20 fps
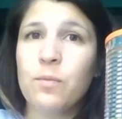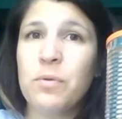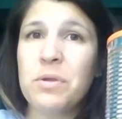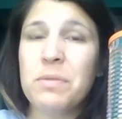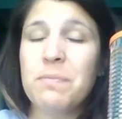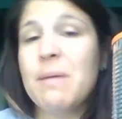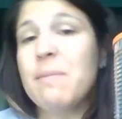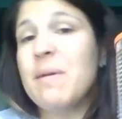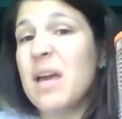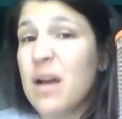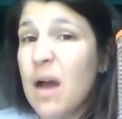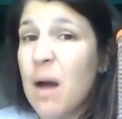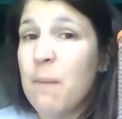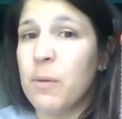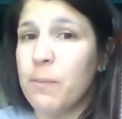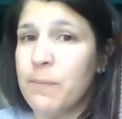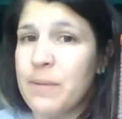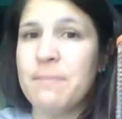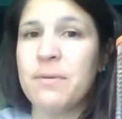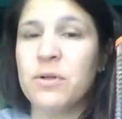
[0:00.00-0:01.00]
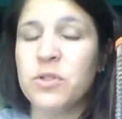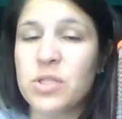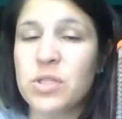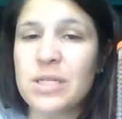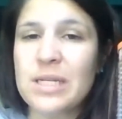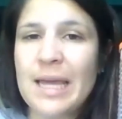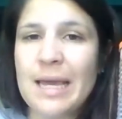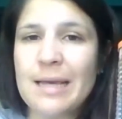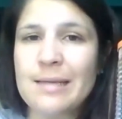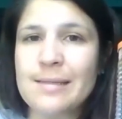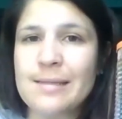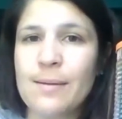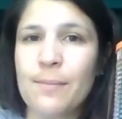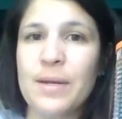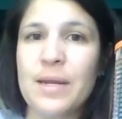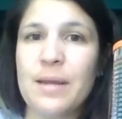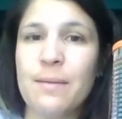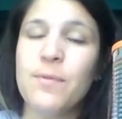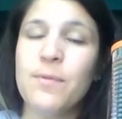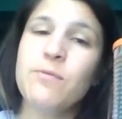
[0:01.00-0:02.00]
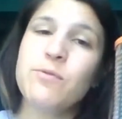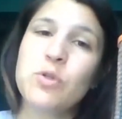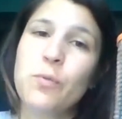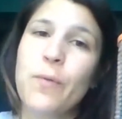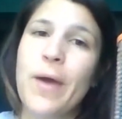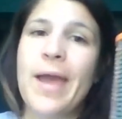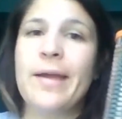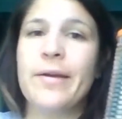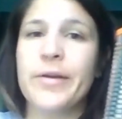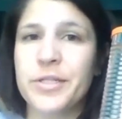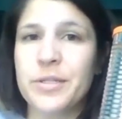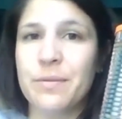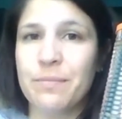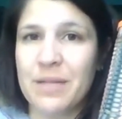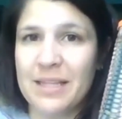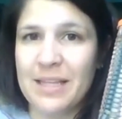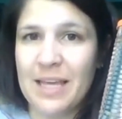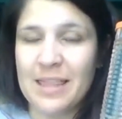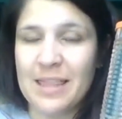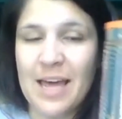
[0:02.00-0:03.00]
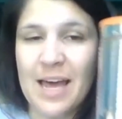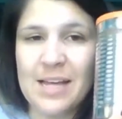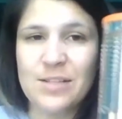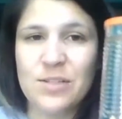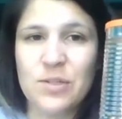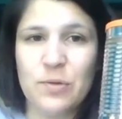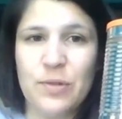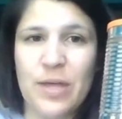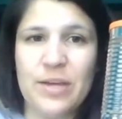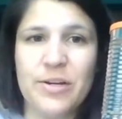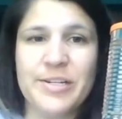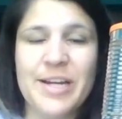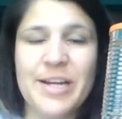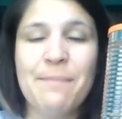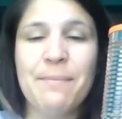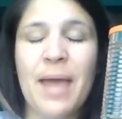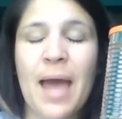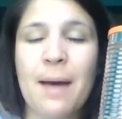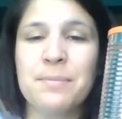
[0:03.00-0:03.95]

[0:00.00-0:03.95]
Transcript: with maybe a couple people just in case somebody moves away or something like that, so that your time